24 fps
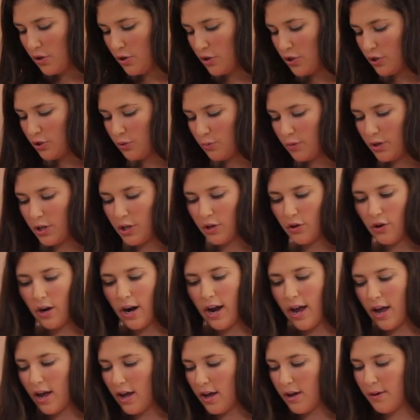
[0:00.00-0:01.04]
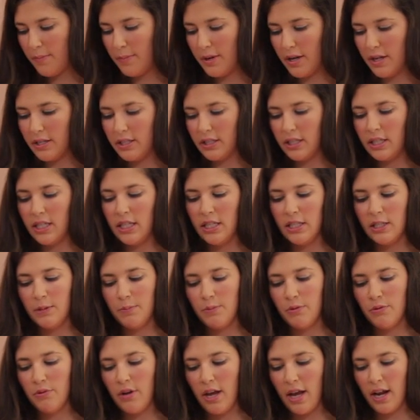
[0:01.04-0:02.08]
you just want to grab 1.5
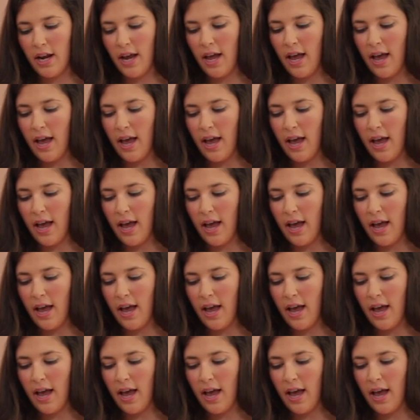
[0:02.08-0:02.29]
teaspoons